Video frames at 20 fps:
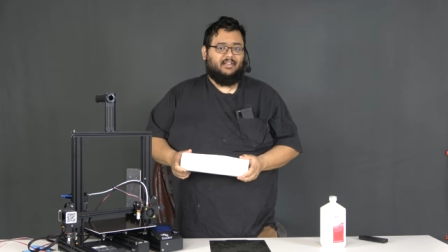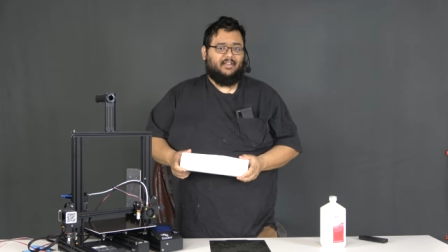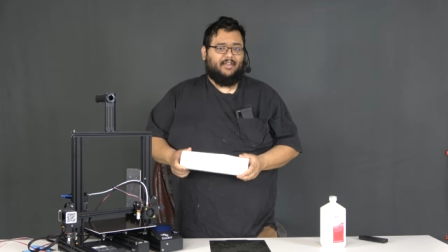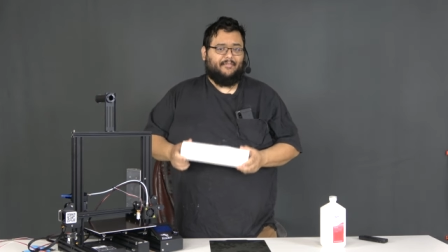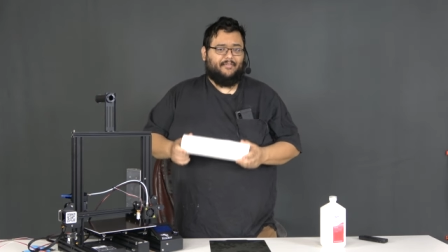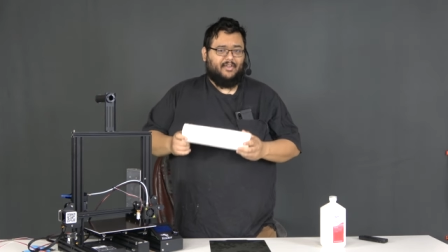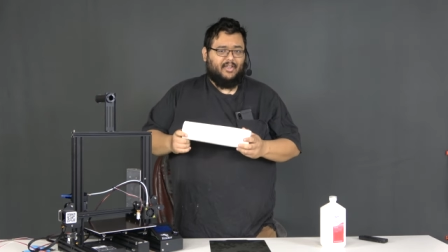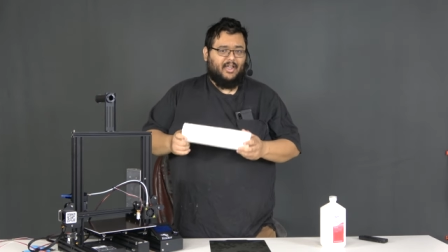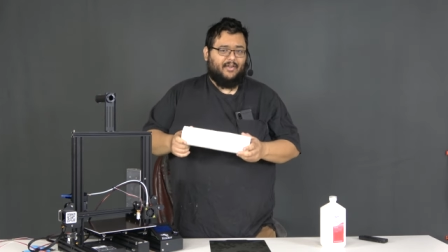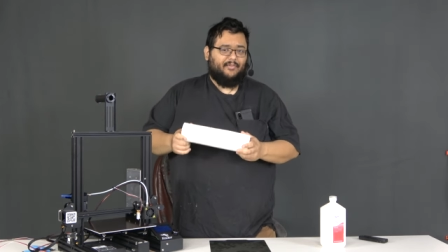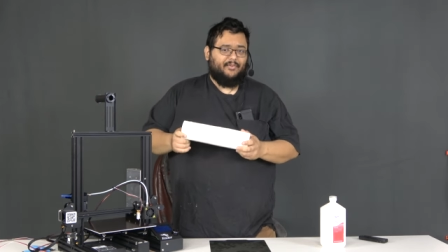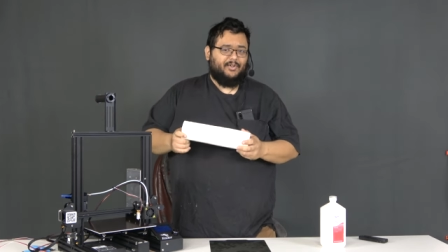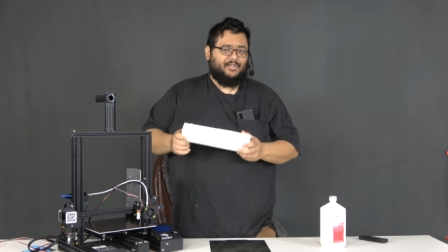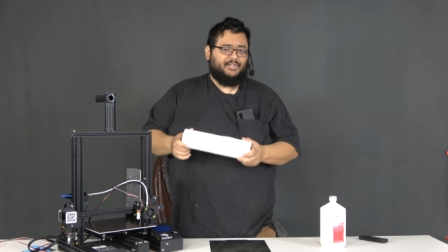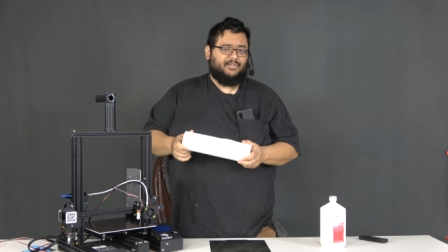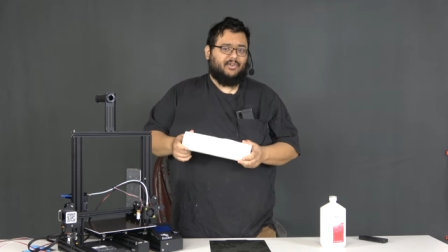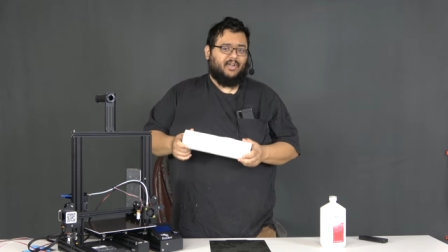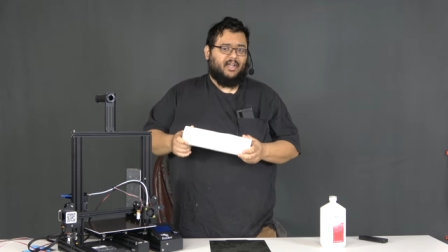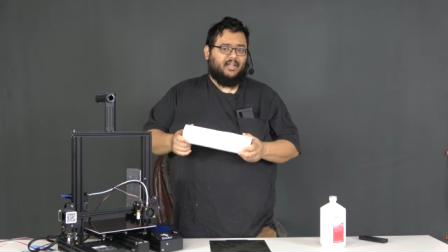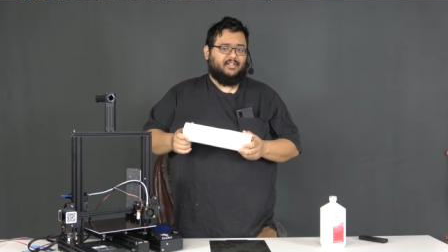Have you ever
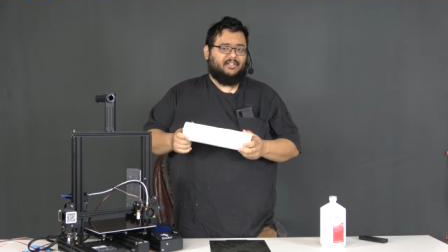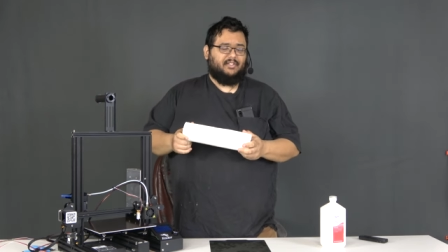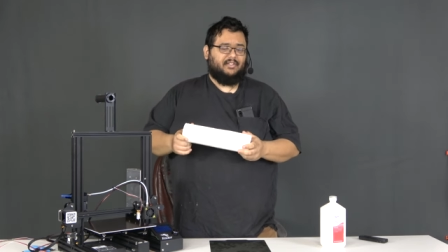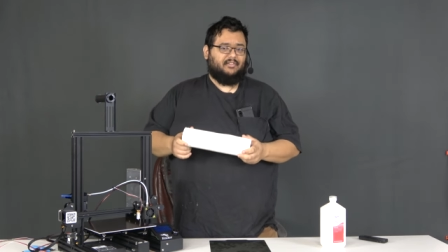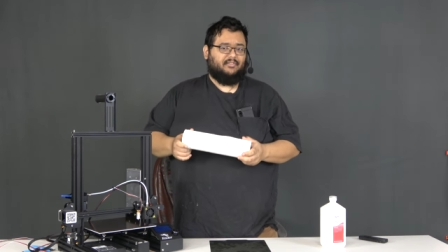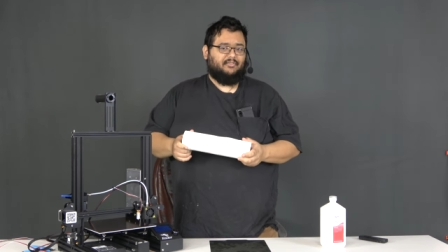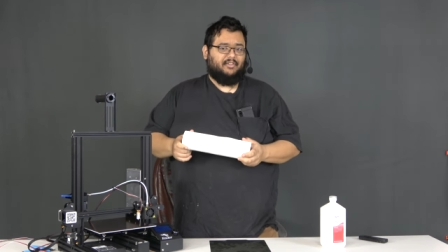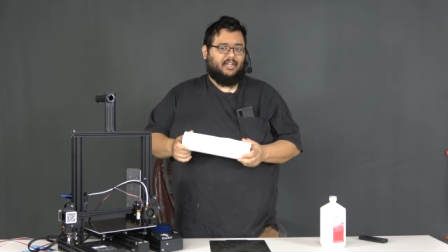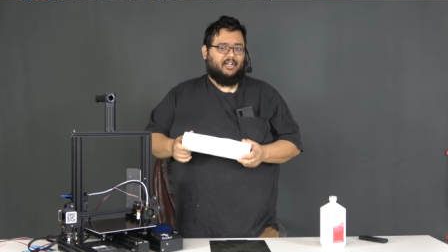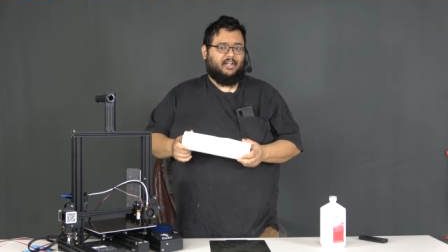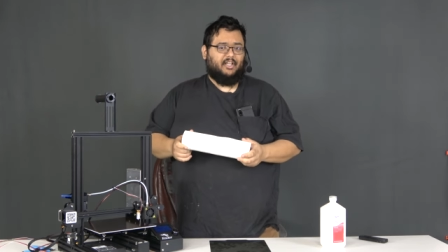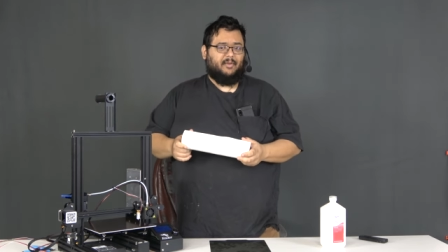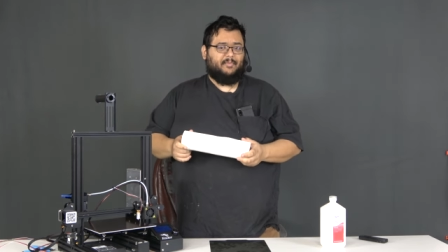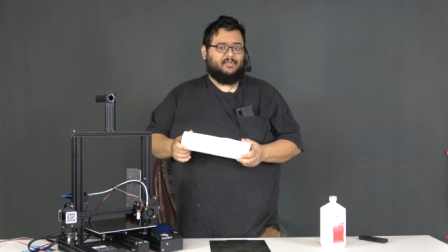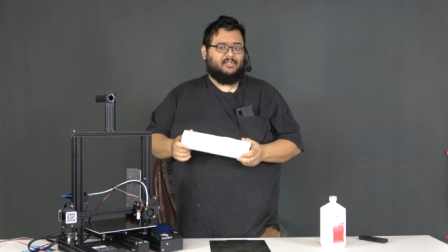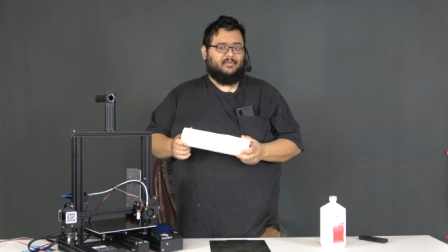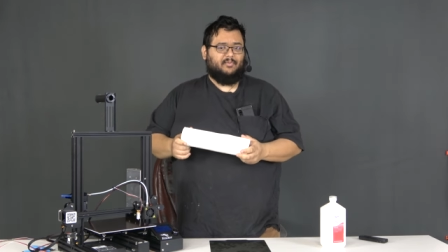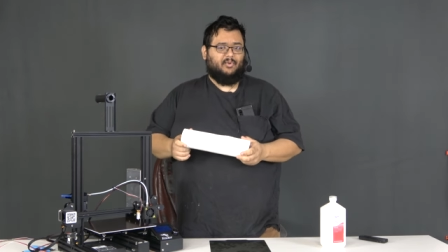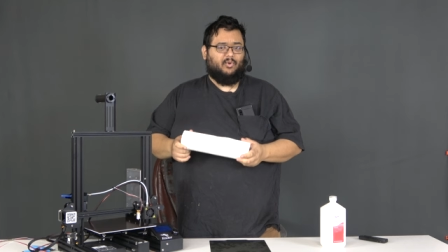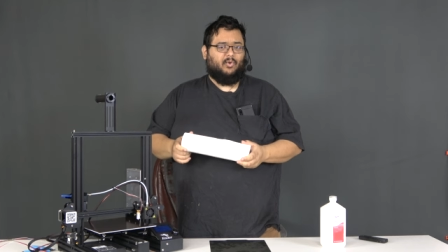tried to clean
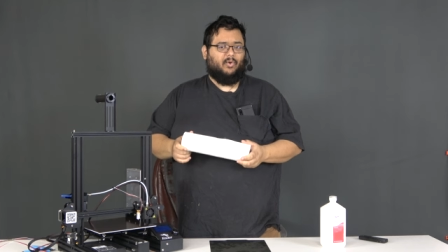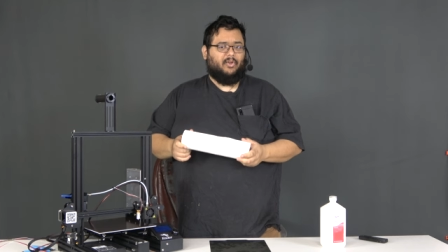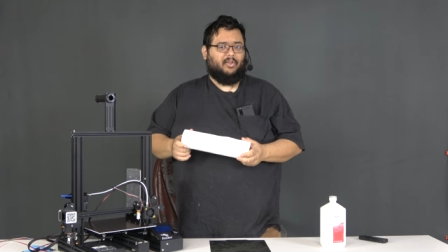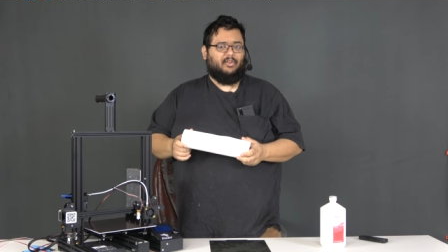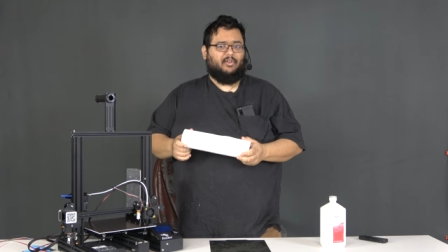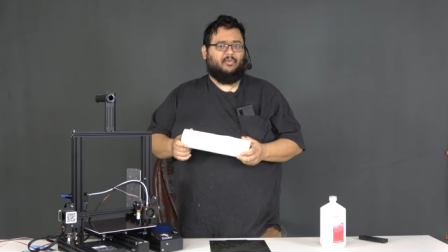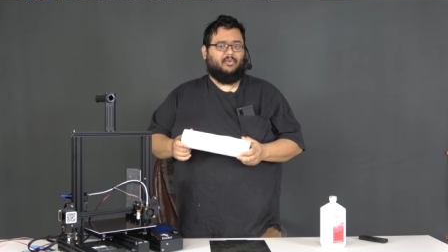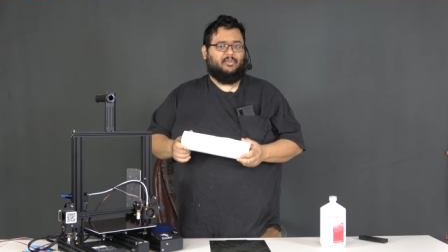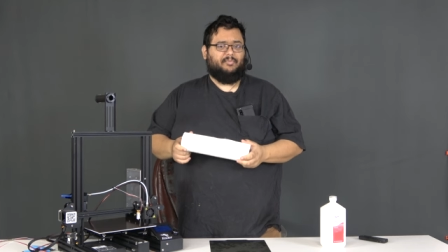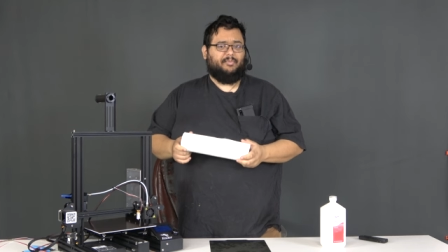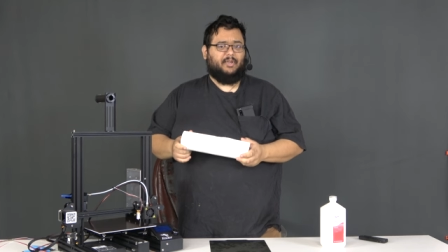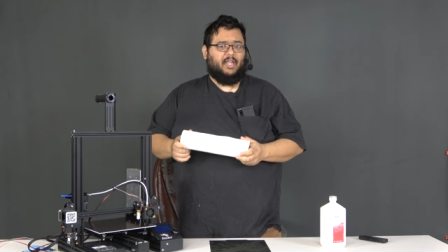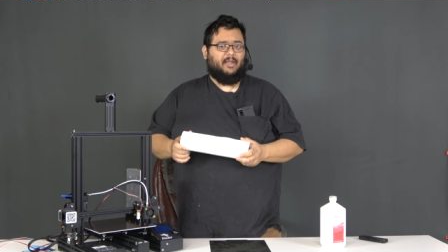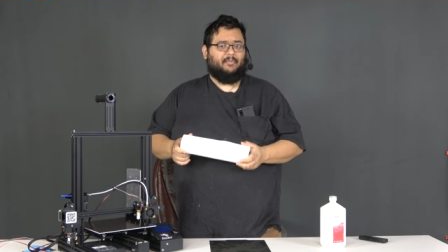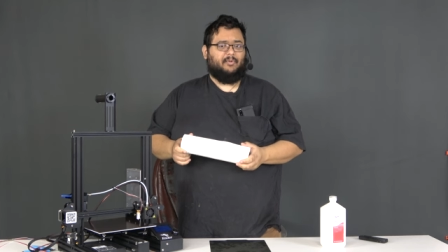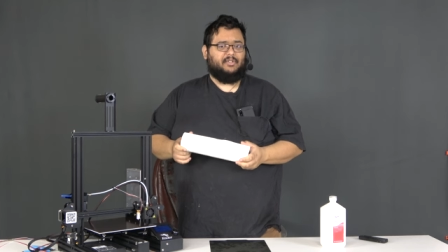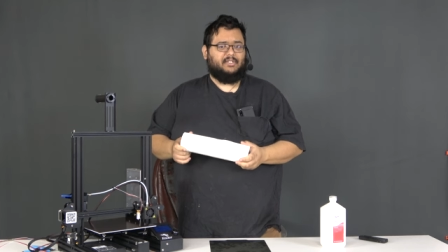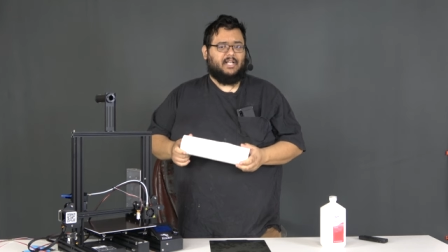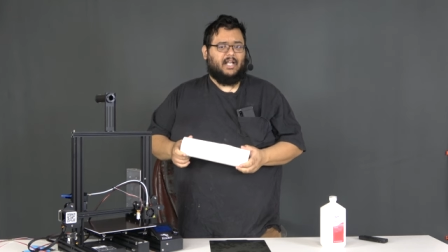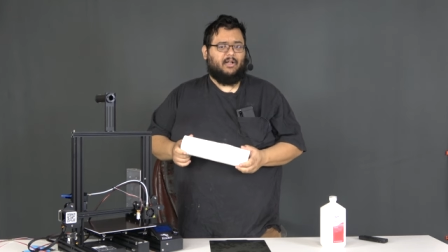up some oil with
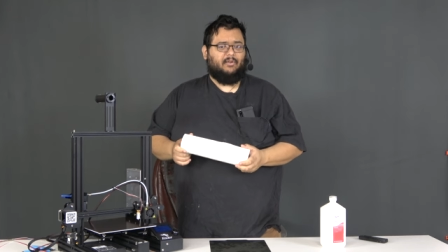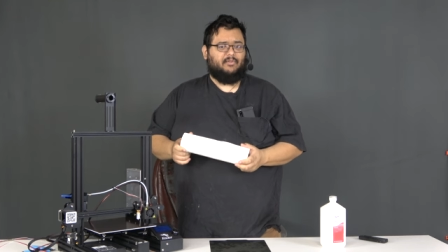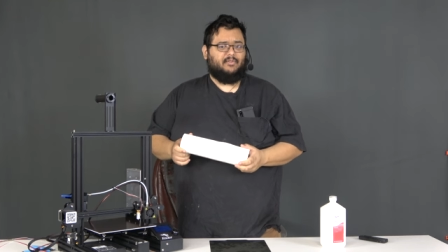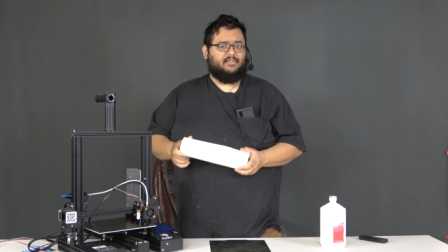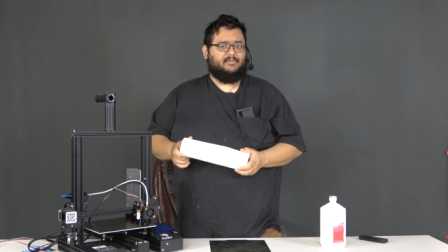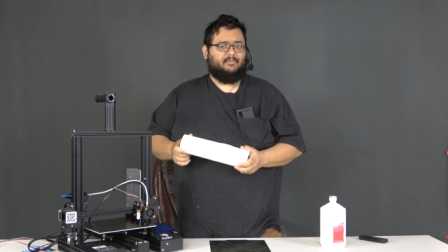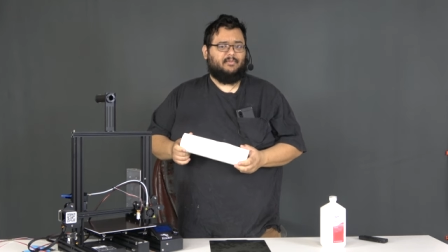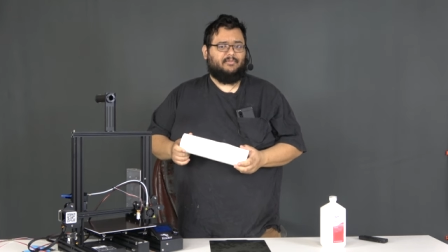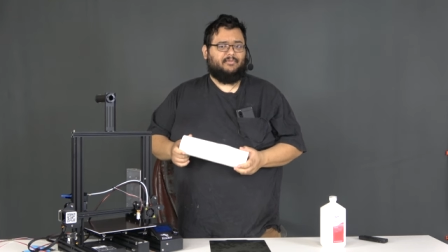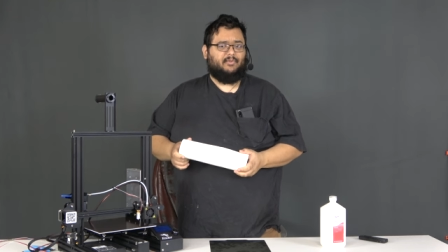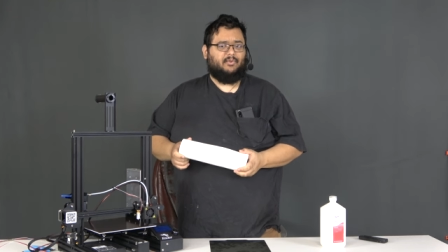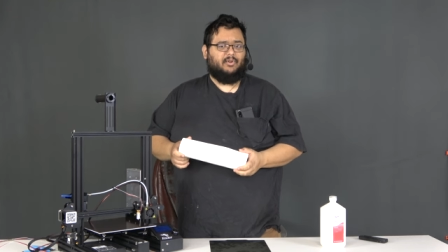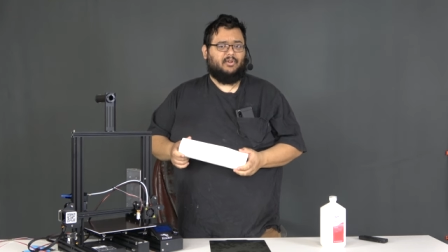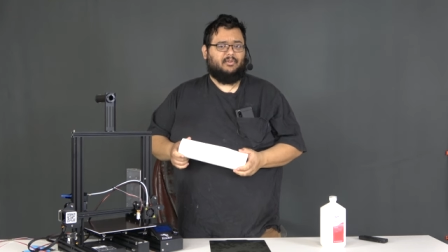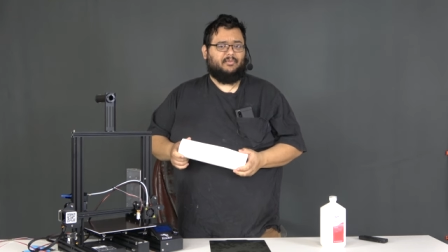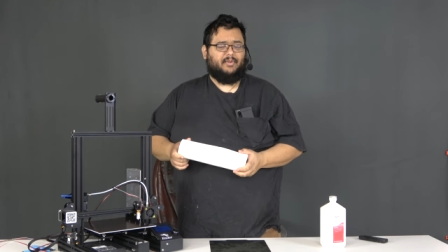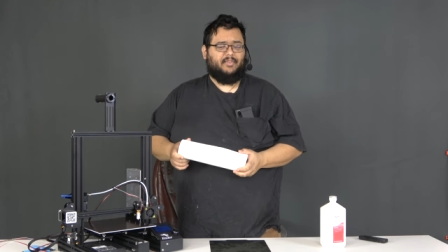paper towels before,